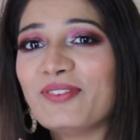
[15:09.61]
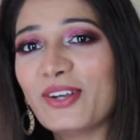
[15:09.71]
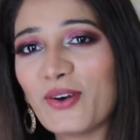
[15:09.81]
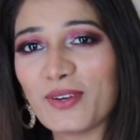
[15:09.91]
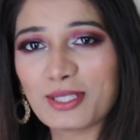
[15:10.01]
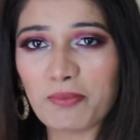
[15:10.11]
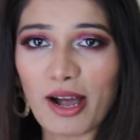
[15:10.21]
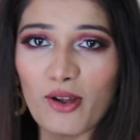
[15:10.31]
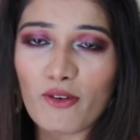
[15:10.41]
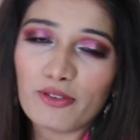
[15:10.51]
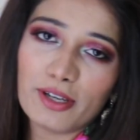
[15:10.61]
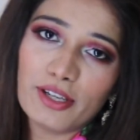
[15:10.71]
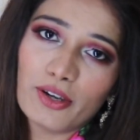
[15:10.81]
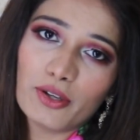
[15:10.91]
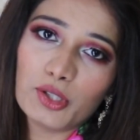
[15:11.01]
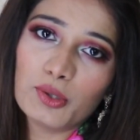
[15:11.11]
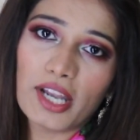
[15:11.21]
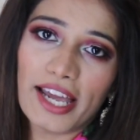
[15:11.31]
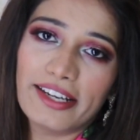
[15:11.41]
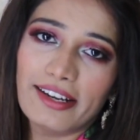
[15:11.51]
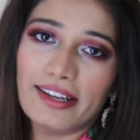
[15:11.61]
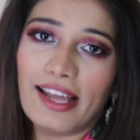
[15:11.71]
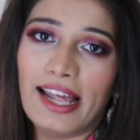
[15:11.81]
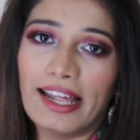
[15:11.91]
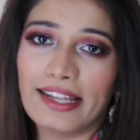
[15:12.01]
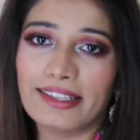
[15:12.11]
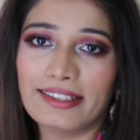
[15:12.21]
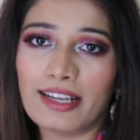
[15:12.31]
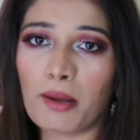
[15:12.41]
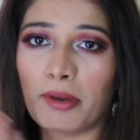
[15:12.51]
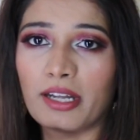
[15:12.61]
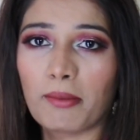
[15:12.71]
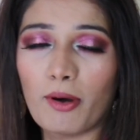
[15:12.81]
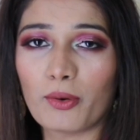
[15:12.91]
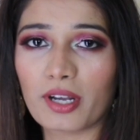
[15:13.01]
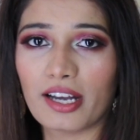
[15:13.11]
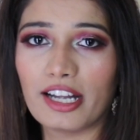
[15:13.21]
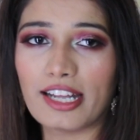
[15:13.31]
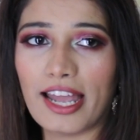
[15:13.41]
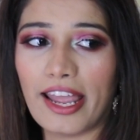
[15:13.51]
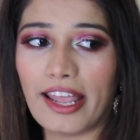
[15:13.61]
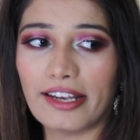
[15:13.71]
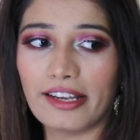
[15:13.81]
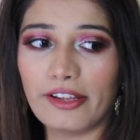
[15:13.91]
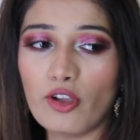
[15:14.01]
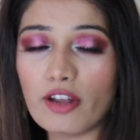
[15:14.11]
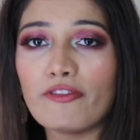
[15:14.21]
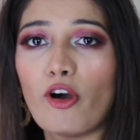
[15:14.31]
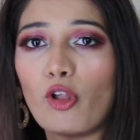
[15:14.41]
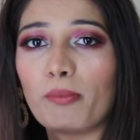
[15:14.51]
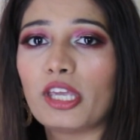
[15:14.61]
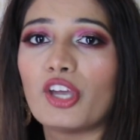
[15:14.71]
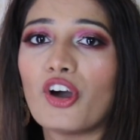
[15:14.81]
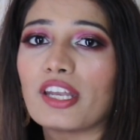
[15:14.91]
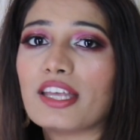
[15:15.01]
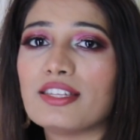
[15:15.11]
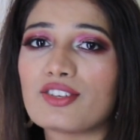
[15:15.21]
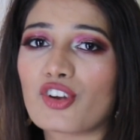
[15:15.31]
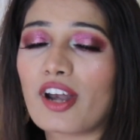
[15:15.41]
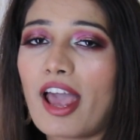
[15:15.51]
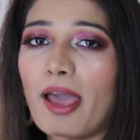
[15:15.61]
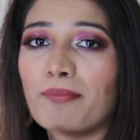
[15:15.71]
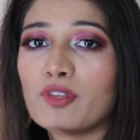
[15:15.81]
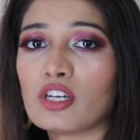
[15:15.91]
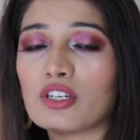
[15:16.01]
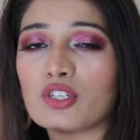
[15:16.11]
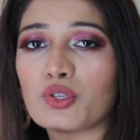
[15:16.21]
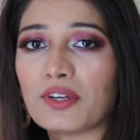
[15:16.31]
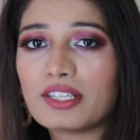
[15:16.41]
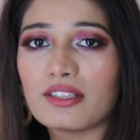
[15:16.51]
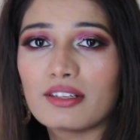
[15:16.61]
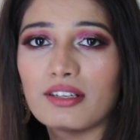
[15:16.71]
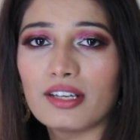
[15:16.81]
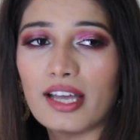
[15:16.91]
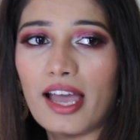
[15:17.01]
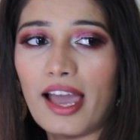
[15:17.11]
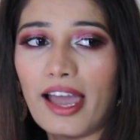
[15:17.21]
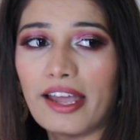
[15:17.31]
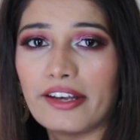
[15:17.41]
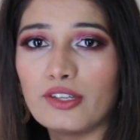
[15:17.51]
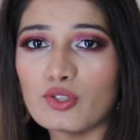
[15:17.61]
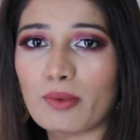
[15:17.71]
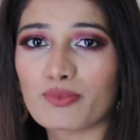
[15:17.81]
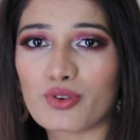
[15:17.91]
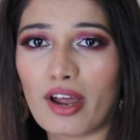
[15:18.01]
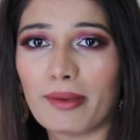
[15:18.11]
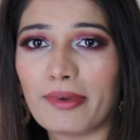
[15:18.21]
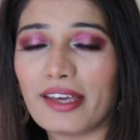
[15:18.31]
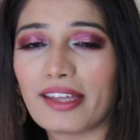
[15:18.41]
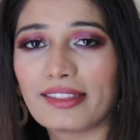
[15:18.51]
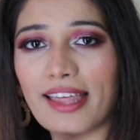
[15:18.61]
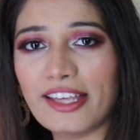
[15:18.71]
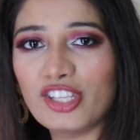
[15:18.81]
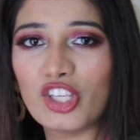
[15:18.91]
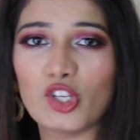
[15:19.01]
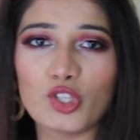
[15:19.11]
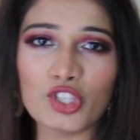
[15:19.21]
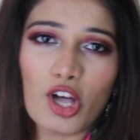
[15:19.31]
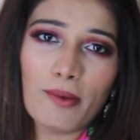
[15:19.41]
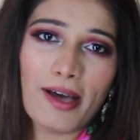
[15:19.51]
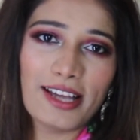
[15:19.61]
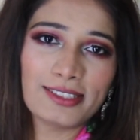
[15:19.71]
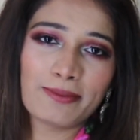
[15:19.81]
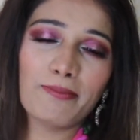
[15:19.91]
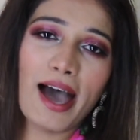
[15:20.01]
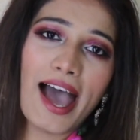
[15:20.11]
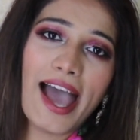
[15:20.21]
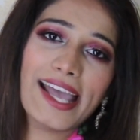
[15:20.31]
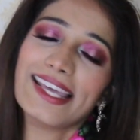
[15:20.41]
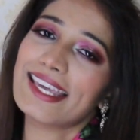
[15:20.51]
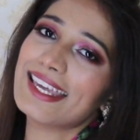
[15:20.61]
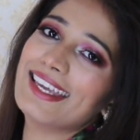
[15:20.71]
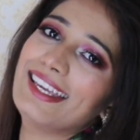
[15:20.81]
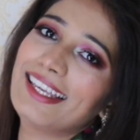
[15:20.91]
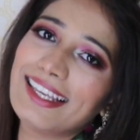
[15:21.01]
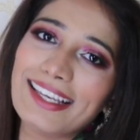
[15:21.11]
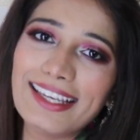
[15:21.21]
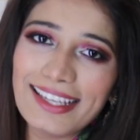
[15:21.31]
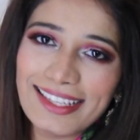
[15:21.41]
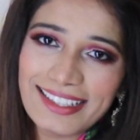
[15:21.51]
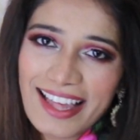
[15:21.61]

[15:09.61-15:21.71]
me know which part of video you liked it and comment about it. And you can follow me on Instagram, Twitter, and do subscribe here. Thank you so much. Bye.